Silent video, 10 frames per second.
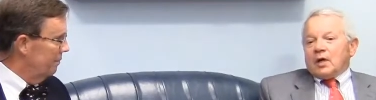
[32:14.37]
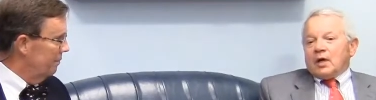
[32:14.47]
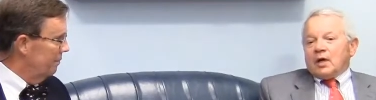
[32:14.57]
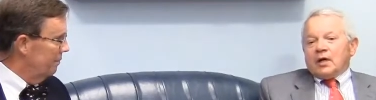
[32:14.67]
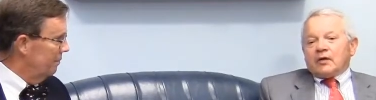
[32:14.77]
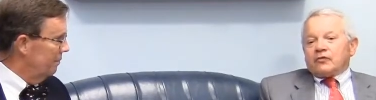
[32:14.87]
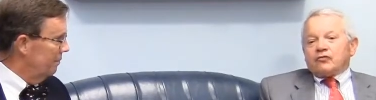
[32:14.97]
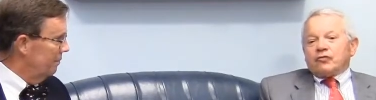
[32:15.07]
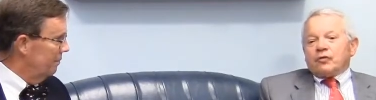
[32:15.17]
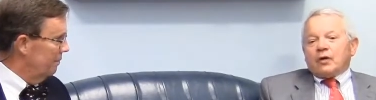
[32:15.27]
Speaker 1: uh,
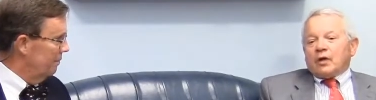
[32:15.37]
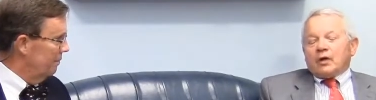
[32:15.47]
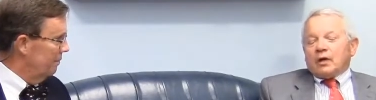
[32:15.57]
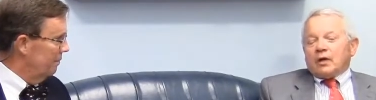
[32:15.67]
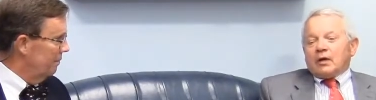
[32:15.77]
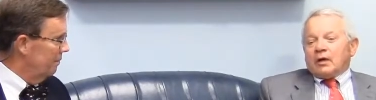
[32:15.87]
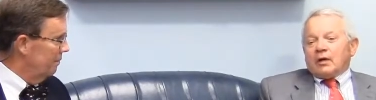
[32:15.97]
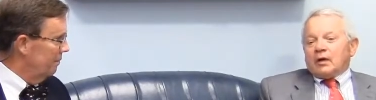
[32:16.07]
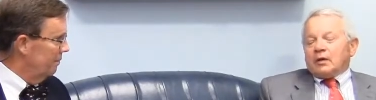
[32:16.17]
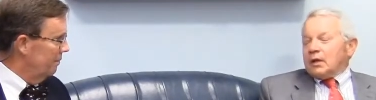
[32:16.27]
uh,
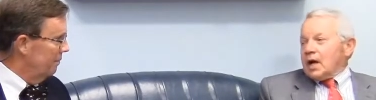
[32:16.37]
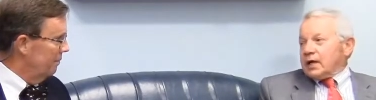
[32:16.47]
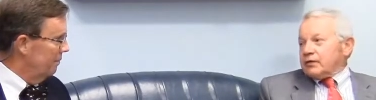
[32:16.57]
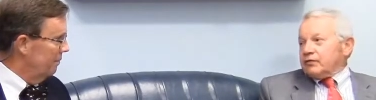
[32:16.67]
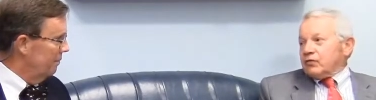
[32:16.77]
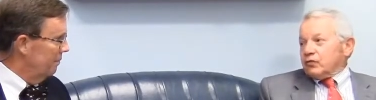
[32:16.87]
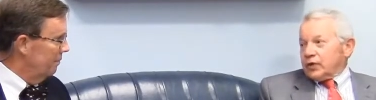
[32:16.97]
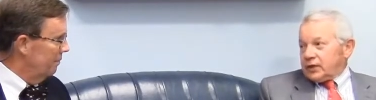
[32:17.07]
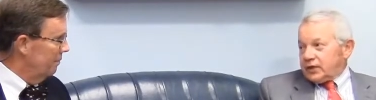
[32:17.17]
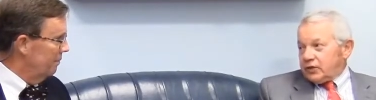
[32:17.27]
a lot of
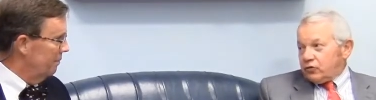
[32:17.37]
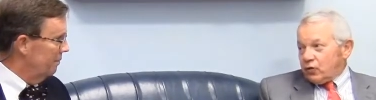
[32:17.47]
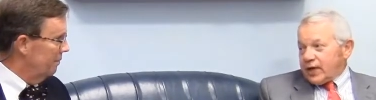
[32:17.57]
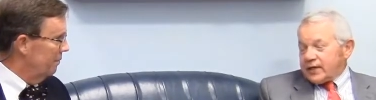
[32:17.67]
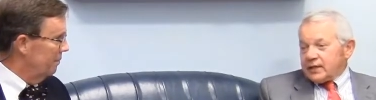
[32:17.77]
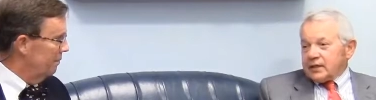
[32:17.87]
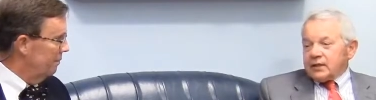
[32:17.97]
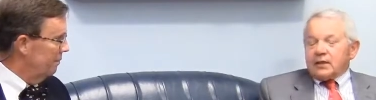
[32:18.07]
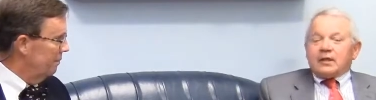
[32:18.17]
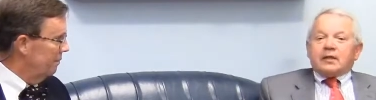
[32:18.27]
really great
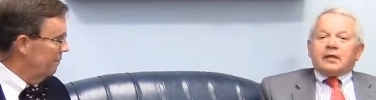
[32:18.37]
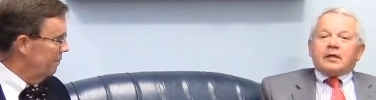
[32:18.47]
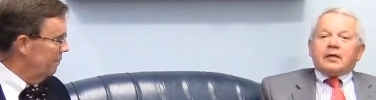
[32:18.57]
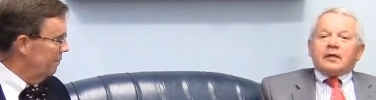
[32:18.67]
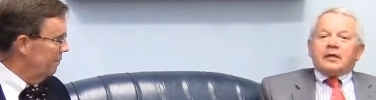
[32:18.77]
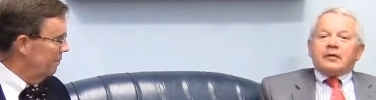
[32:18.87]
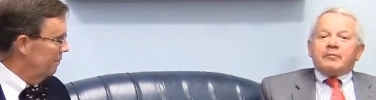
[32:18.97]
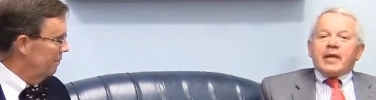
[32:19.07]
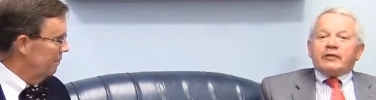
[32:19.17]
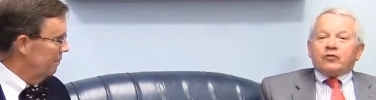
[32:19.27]
uh,
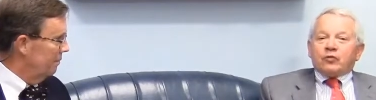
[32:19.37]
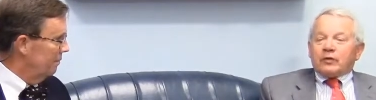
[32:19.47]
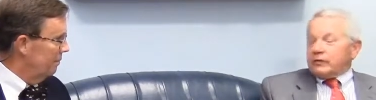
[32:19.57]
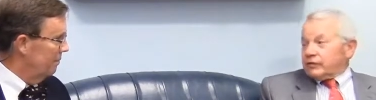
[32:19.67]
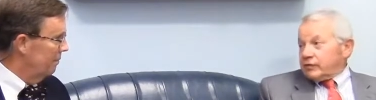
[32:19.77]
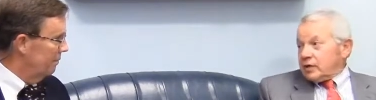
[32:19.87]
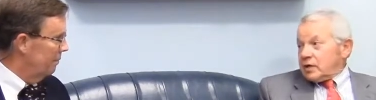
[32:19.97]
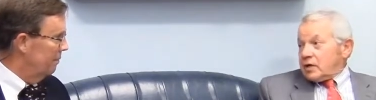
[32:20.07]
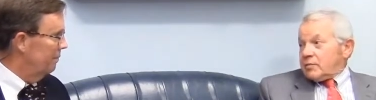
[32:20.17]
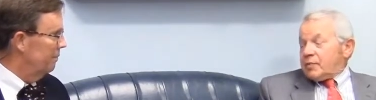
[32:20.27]
mentors,
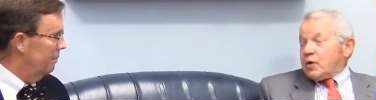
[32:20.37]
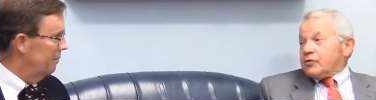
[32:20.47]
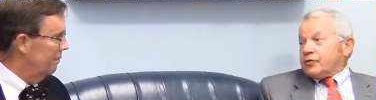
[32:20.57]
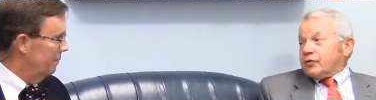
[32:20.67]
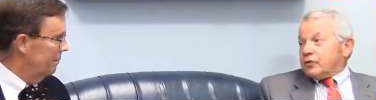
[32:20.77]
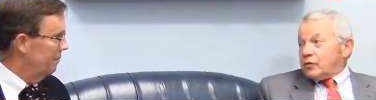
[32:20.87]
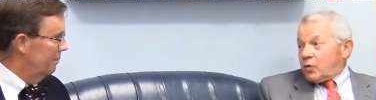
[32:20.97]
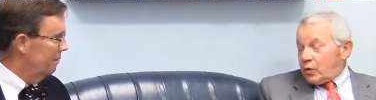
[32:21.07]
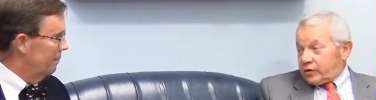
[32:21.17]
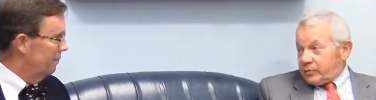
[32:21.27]
mm -hmm. both
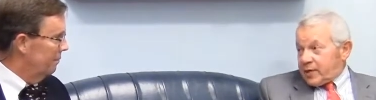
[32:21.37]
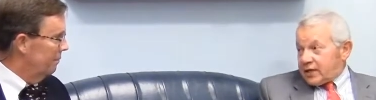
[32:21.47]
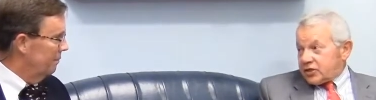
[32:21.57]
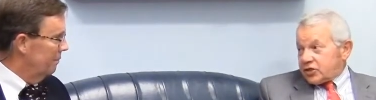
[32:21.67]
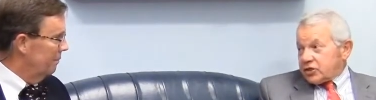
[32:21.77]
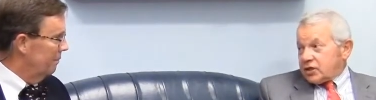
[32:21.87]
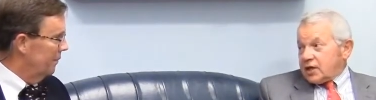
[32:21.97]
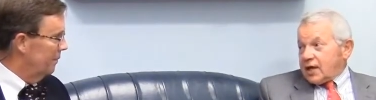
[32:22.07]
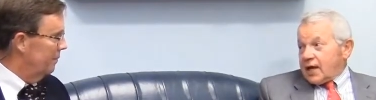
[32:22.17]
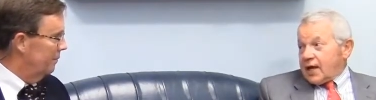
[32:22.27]
on the bench
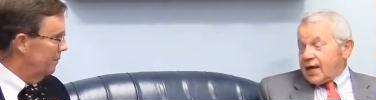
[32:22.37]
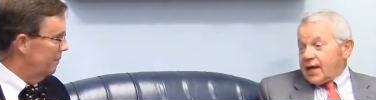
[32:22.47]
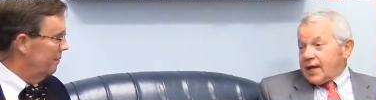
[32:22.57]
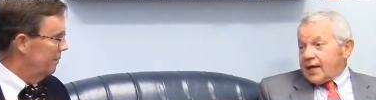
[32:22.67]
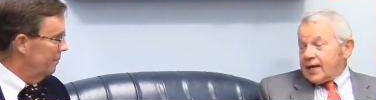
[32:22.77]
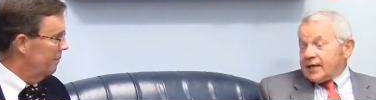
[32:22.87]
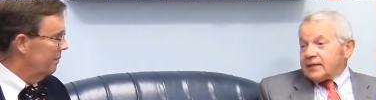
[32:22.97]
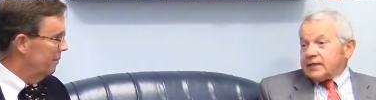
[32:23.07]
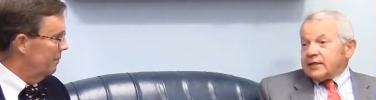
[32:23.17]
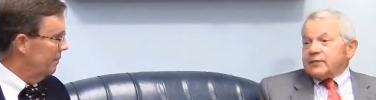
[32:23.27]
mm -hmm.
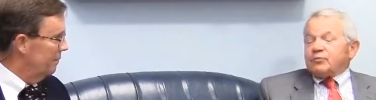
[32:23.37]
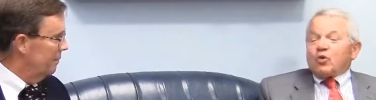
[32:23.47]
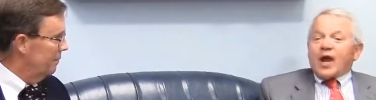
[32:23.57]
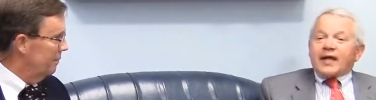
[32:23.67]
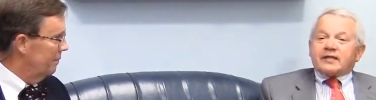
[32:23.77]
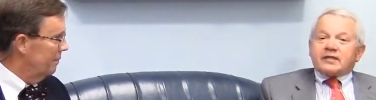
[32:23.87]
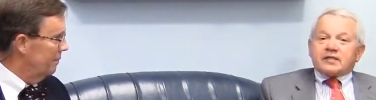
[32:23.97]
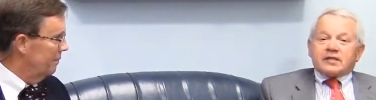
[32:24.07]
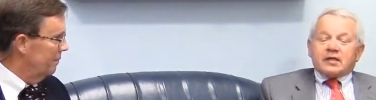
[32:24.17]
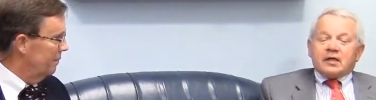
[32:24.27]
and in
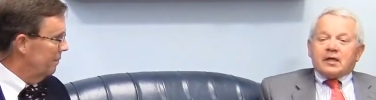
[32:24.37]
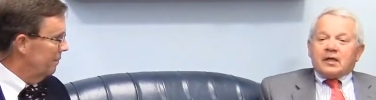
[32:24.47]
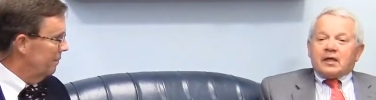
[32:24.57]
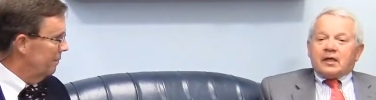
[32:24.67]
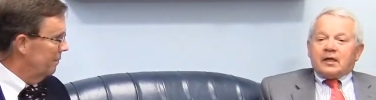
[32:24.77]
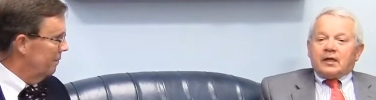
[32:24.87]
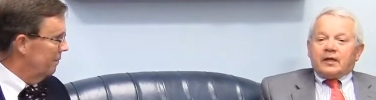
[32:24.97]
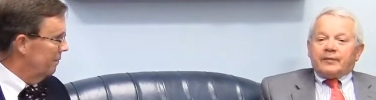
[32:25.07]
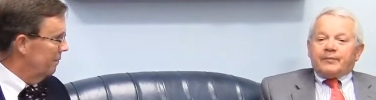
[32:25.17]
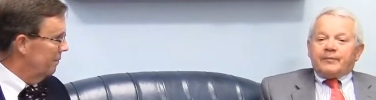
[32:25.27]
practice.
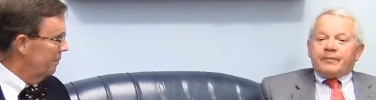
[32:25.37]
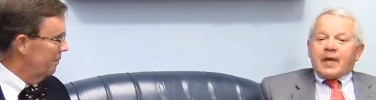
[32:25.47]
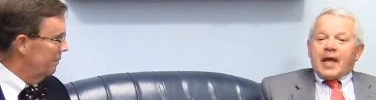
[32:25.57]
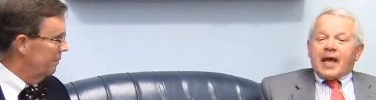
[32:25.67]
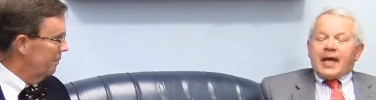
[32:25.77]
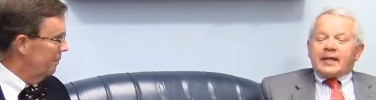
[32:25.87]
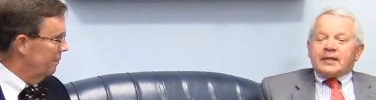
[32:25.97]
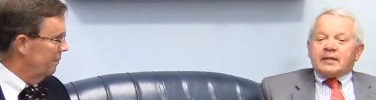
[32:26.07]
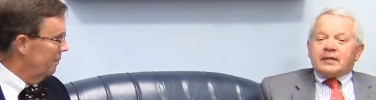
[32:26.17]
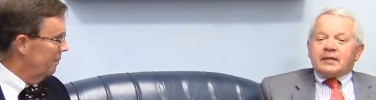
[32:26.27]
Um,
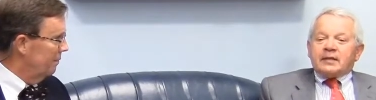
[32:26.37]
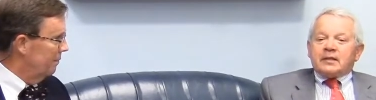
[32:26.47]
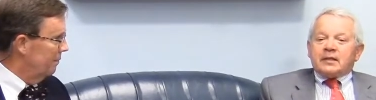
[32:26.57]
and